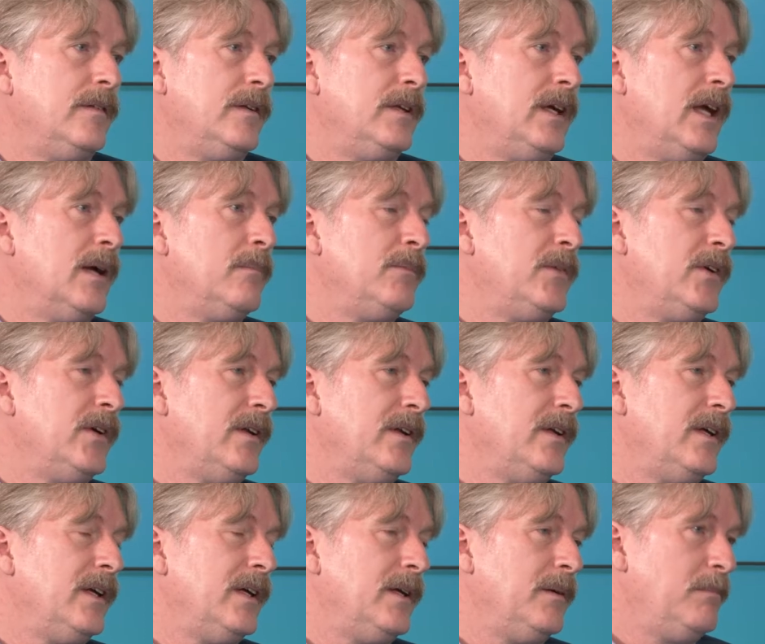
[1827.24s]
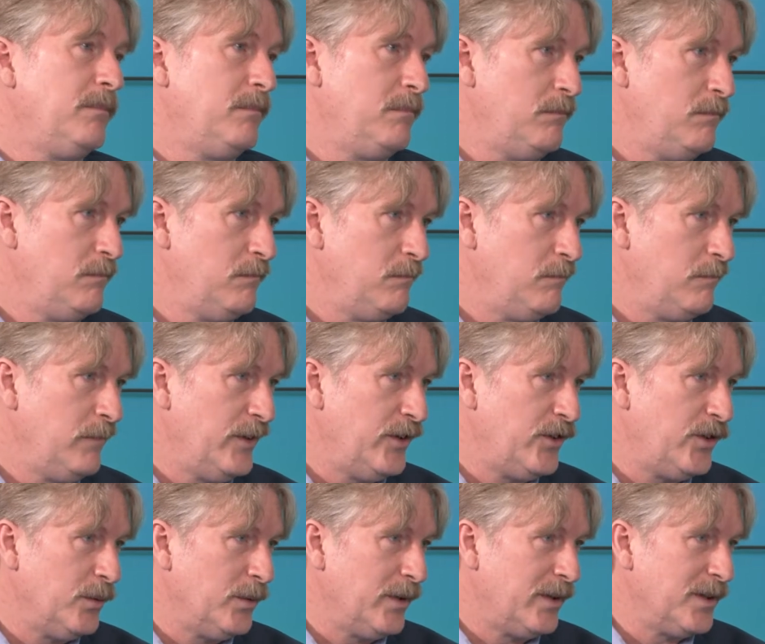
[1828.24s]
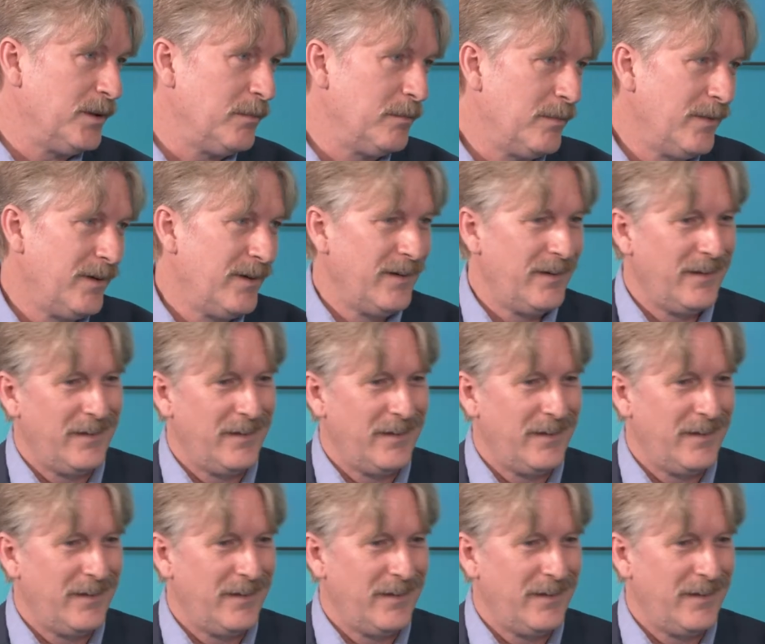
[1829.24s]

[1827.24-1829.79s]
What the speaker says: MTD issue with them,